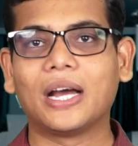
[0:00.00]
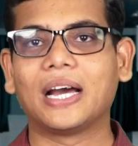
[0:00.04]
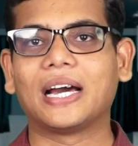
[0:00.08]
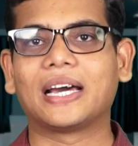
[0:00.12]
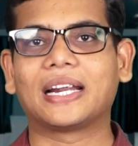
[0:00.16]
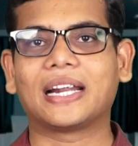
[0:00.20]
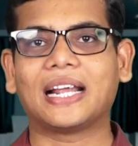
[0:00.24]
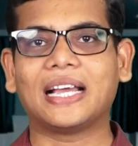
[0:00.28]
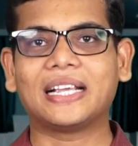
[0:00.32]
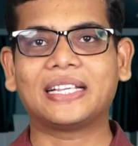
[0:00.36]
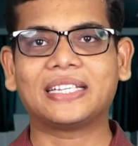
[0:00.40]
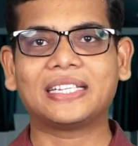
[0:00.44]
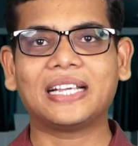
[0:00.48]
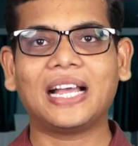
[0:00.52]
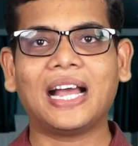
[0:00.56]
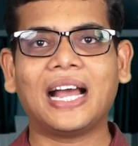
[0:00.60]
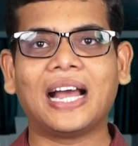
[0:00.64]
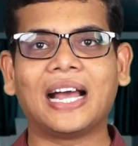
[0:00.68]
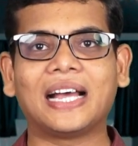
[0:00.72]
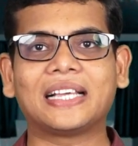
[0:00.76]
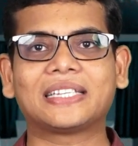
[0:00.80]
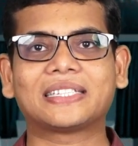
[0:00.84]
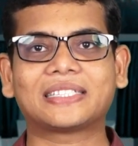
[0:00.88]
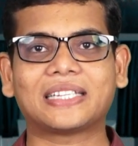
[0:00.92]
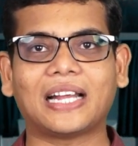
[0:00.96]
Russia
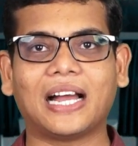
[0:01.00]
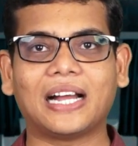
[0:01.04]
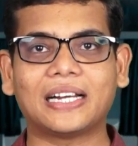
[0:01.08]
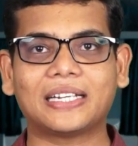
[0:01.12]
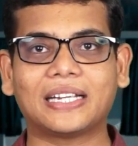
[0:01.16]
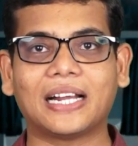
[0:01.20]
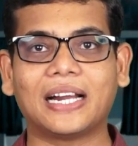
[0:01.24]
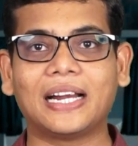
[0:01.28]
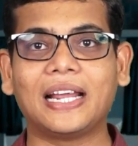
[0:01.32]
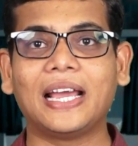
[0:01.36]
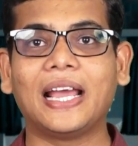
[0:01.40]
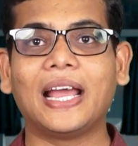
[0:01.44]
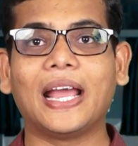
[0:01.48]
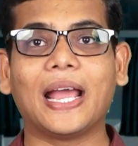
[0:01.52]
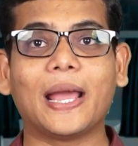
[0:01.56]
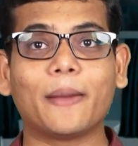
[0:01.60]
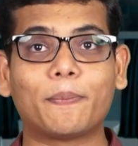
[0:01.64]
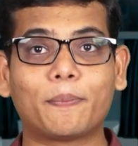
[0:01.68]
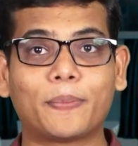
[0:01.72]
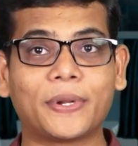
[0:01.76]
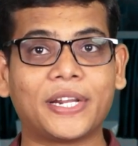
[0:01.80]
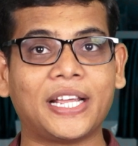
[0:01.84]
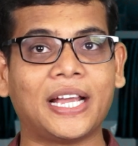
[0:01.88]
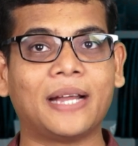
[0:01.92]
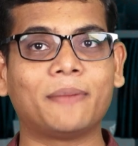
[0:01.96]
has started a
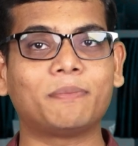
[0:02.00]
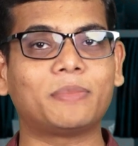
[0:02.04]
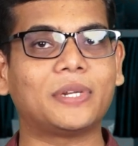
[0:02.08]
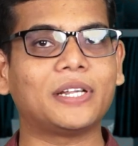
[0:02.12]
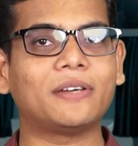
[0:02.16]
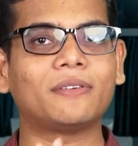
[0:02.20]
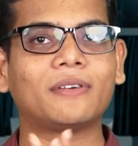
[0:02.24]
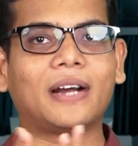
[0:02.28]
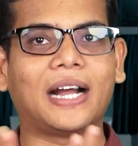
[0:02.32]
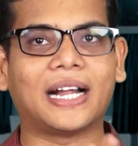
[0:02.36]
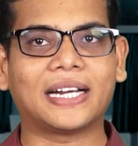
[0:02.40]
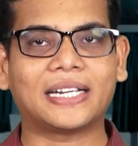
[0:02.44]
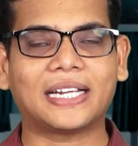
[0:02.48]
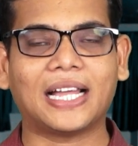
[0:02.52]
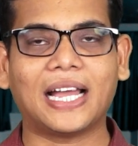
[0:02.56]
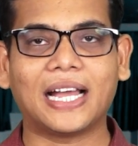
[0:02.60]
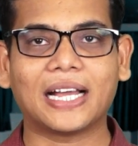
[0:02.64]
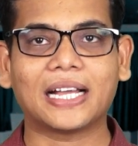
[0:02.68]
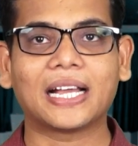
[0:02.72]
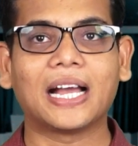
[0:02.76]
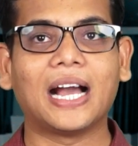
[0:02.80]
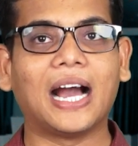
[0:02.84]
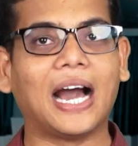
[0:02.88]
preemptive attack,